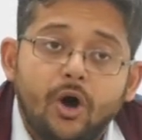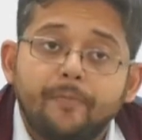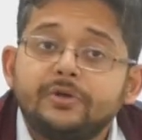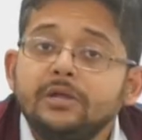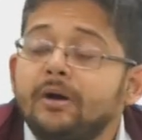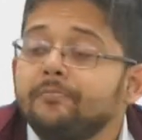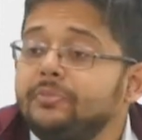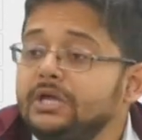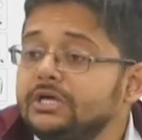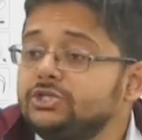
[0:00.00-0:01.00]
Optimum
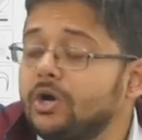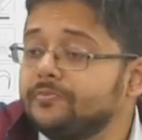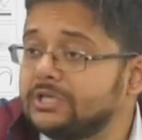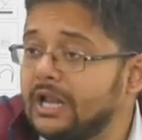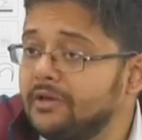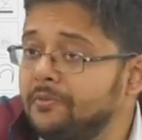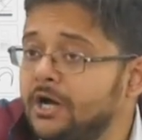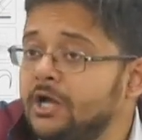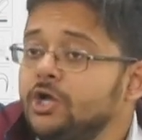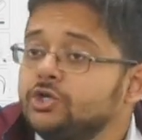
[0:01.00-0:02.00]
pH of
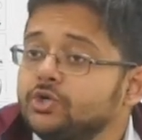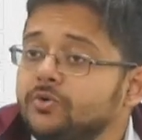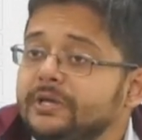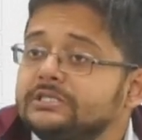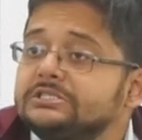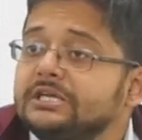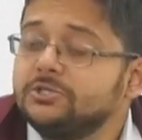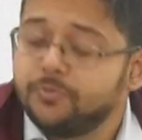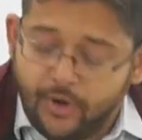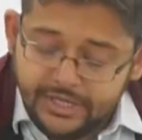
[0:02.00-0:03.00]
saliva should be
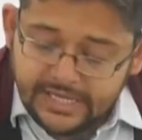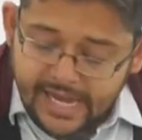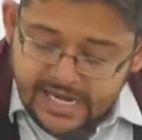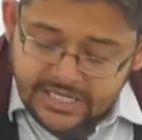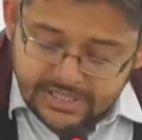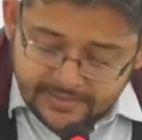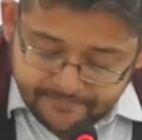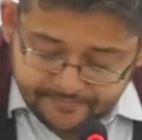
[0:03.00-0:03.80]
6.8.